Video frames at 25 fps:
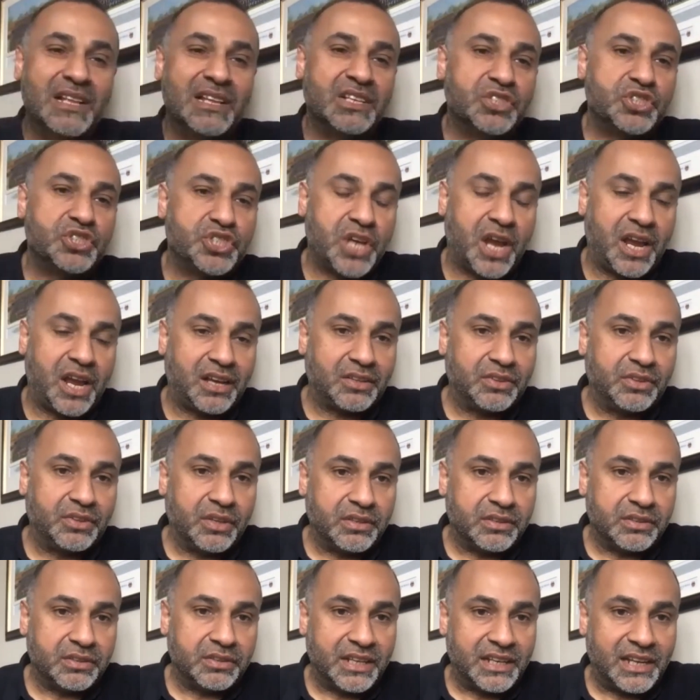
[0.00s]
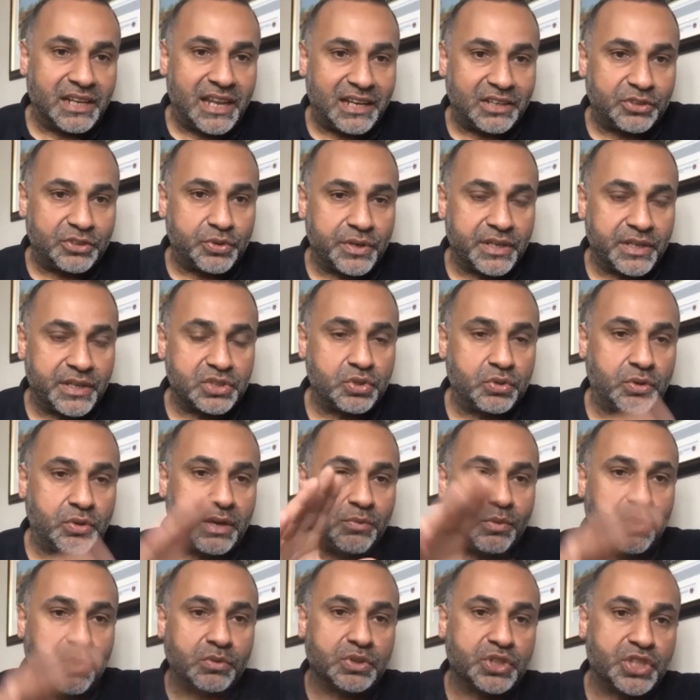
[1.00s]
check the electrics, or I
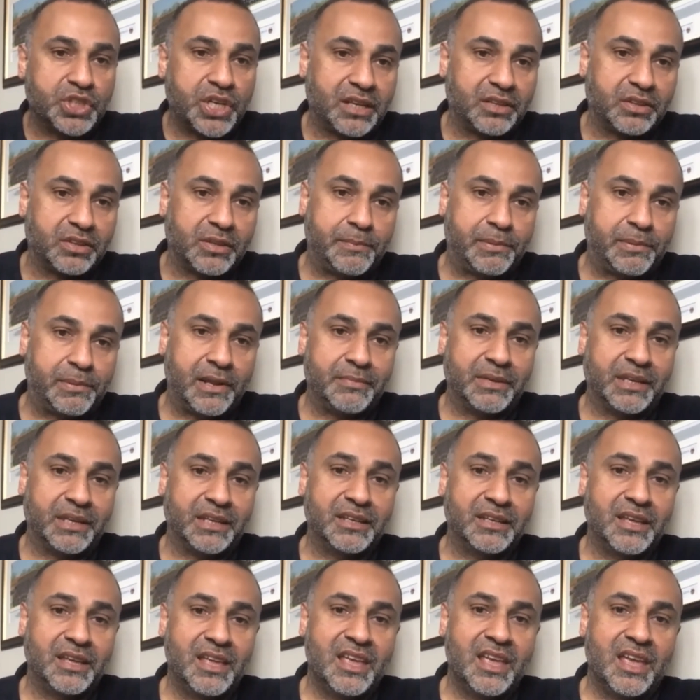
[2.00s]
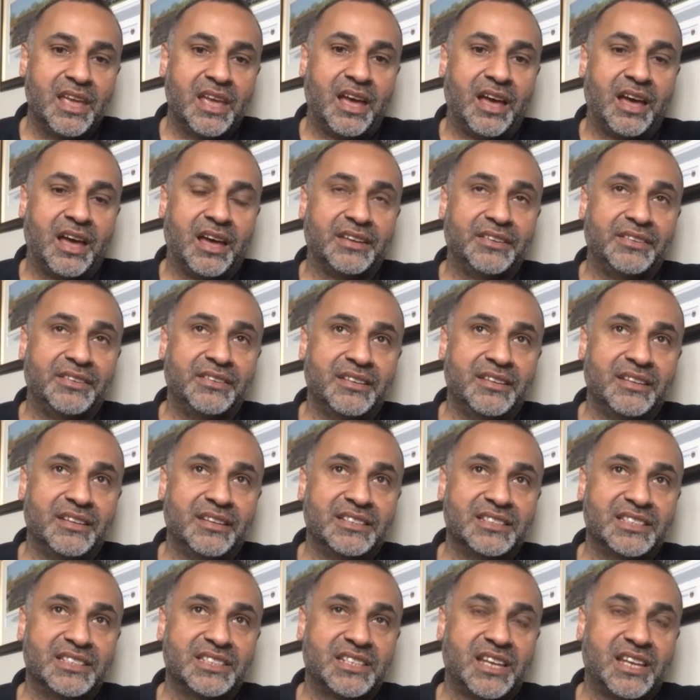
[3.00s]
won't check the plumbing. And
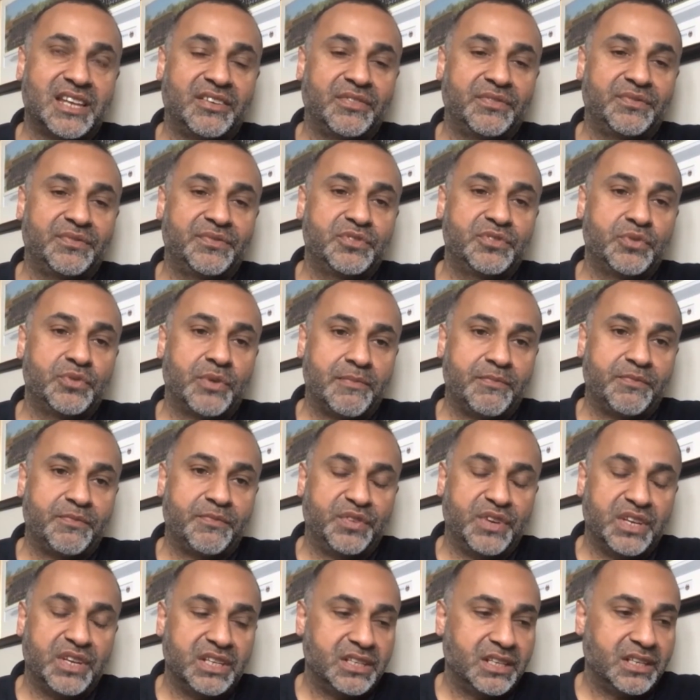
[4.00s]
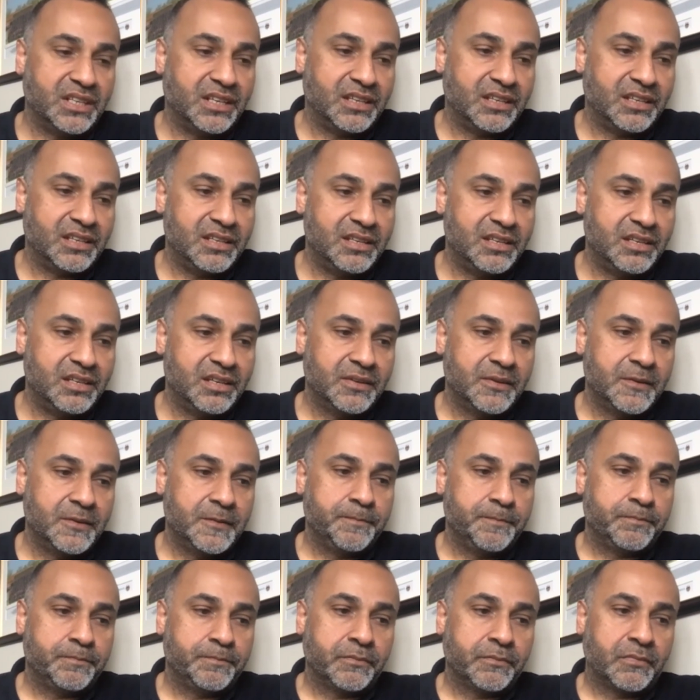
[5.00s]
instead of drip feeding,
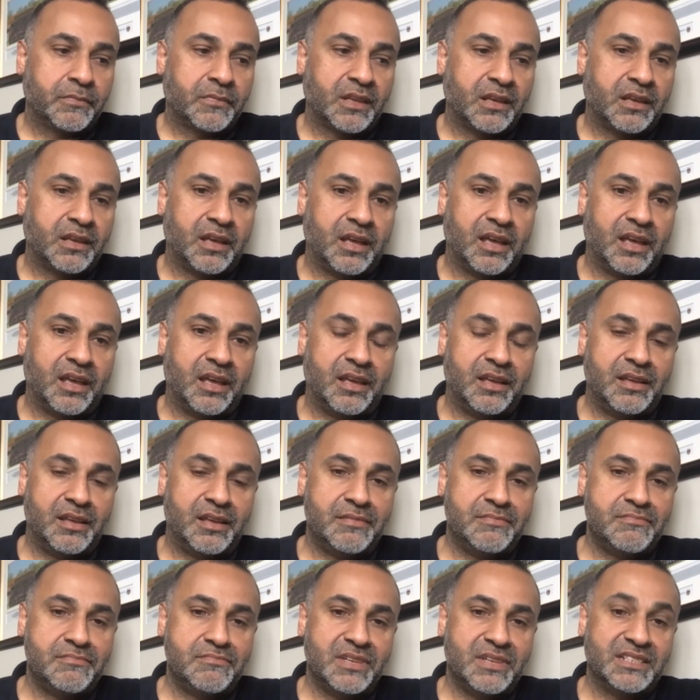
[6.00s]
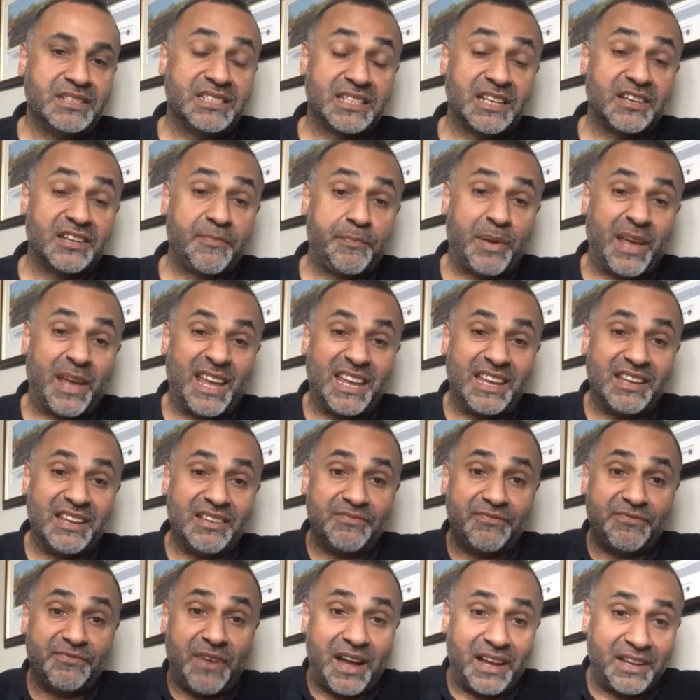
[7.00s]
instead of paying
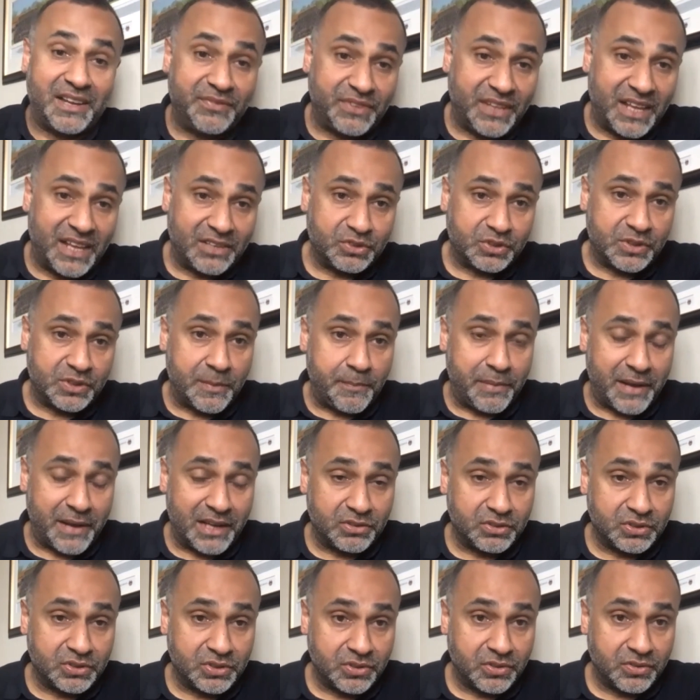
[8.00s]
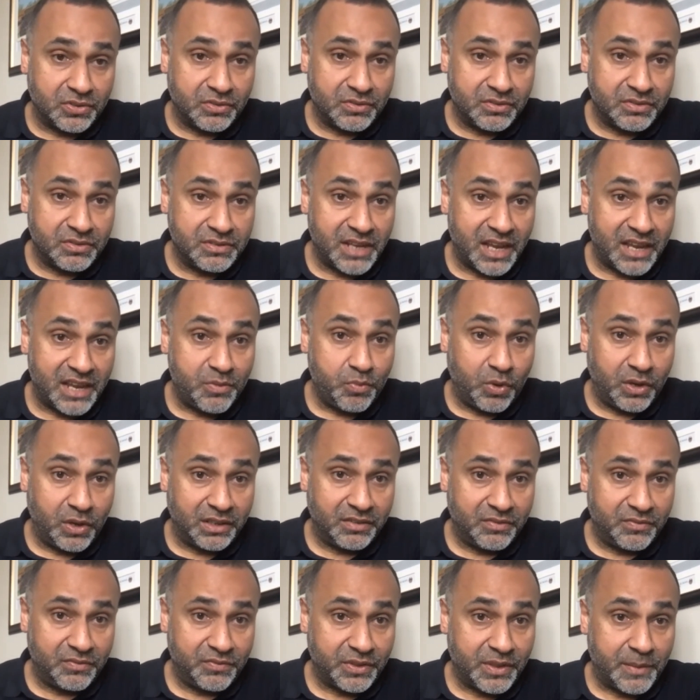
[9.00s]
£5,000 on day one
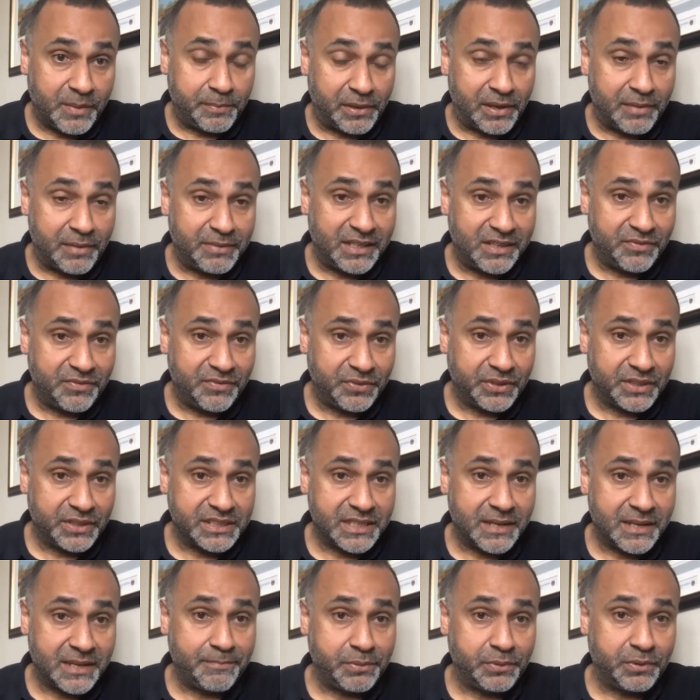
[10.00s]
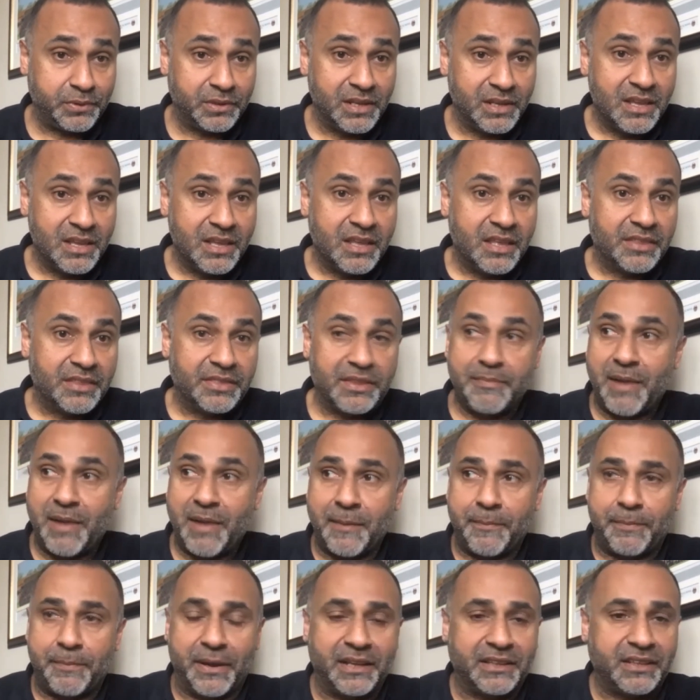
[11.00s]
for the plumbing, for example, they
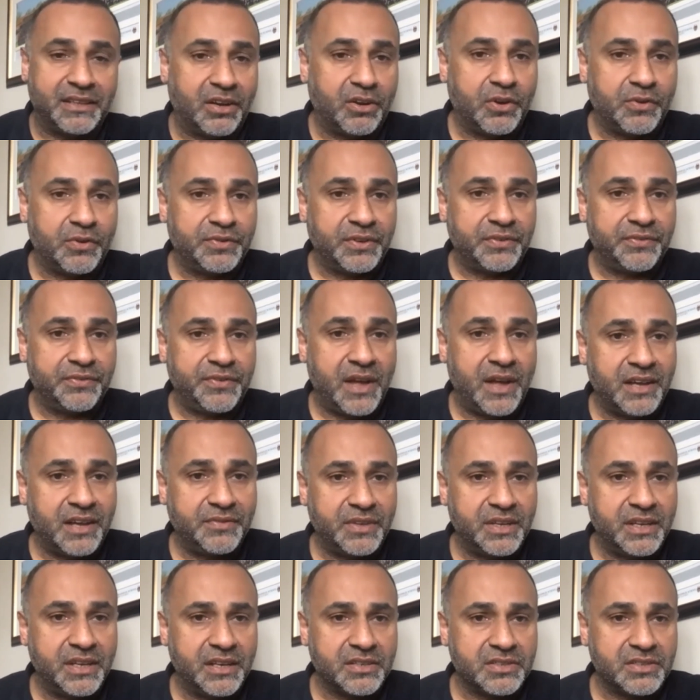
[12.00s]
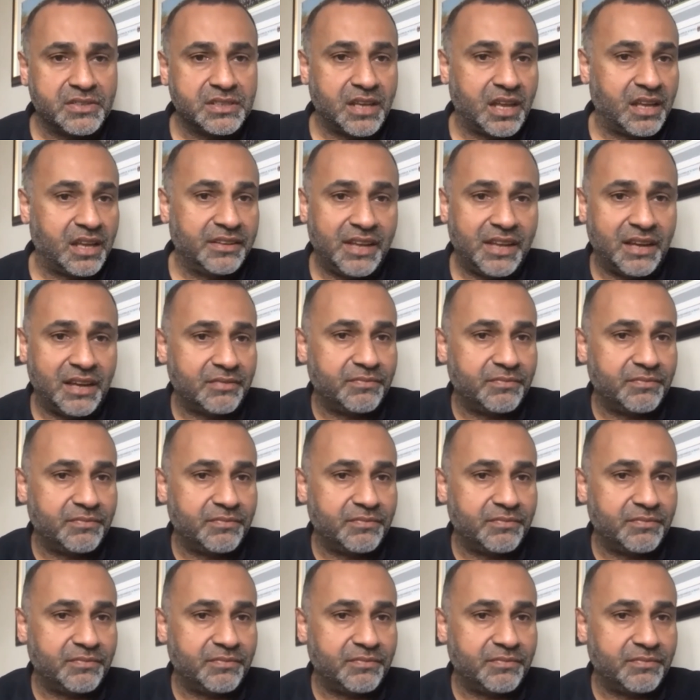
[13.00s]
might pay that over 5 years. And that